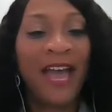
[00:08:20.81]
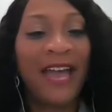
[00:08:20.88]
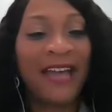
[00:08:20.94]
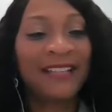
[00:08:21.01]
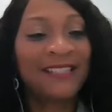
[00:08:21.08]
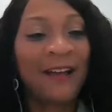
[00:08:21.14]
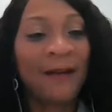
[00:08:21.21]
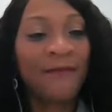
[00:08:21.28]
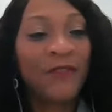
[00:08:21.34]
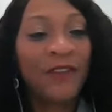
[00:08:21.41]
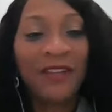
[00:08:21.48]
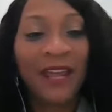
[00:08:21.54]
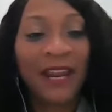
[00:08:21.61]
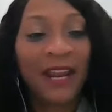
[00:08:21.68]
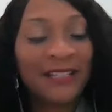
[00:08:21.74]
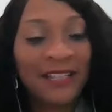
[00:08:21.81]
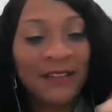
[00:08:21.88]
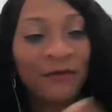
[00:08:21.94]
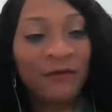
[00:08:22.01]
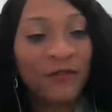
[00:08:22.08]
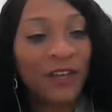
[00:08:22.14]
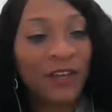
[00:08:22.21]
And something that I
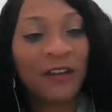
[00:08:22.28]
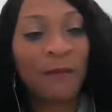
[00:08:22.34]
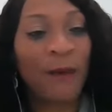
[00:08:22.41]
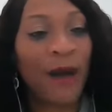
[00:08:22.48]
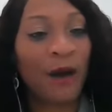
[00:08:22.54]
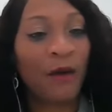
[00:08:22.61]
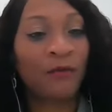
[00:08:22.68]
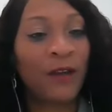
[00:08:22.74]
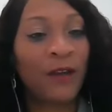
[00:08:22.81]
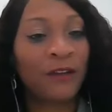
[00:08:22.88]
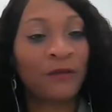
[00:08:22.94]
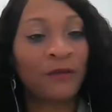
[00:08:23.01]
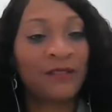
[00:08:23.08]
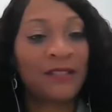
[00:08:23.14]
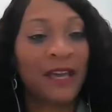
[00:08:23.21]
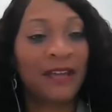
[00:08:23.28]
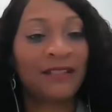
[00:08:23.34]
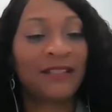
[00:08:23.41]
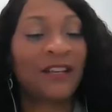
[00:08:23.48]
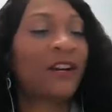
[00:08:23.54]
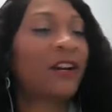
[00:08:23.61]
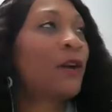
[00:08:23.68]
didn't think about that you said,
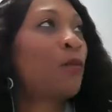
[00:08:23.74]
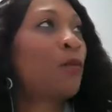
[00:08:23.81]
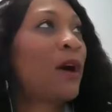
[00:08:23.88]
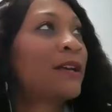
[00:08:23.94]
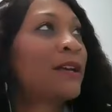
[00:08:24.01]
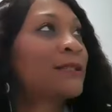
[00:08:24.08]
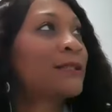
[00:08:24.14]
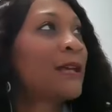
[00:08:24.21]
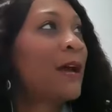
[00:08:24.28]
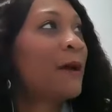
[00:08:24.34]
Terry, was